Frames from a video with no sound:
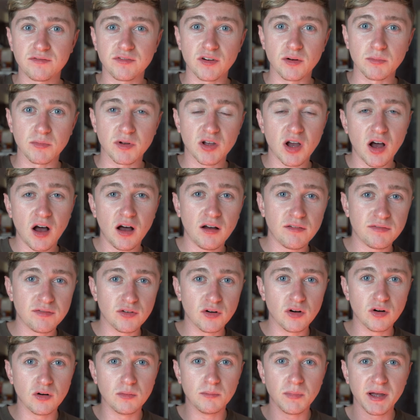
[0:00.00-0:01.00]
from
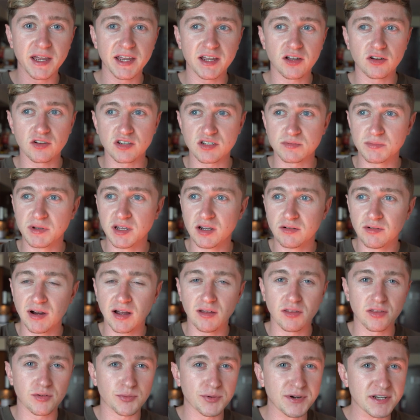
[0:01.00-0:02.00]
Carrefour may cost me
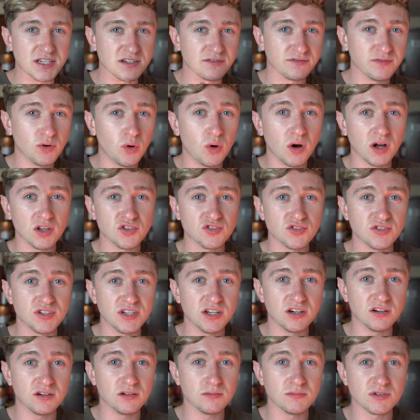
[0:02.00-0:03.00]
around 300 to 400
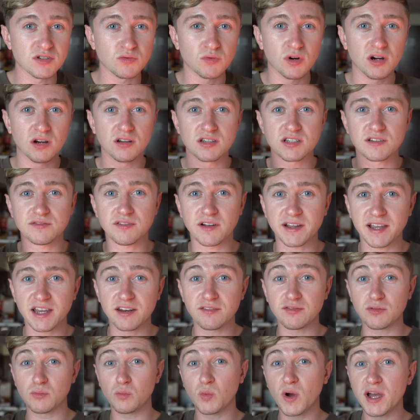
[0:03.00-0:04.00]
dirhams, whereas if I get
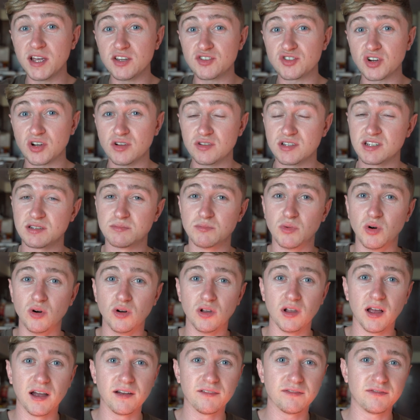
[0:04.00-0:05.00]
it from Waitrose, it's
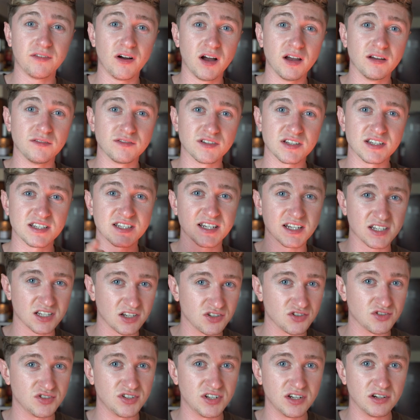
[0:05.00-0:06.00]
more like 500 to
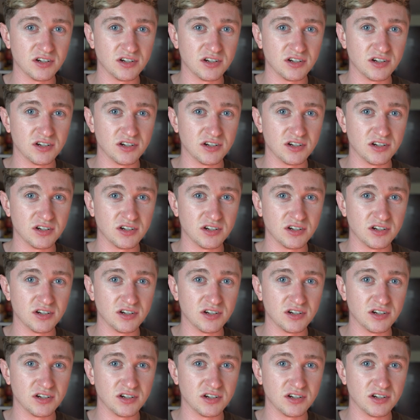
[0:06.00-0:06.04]
600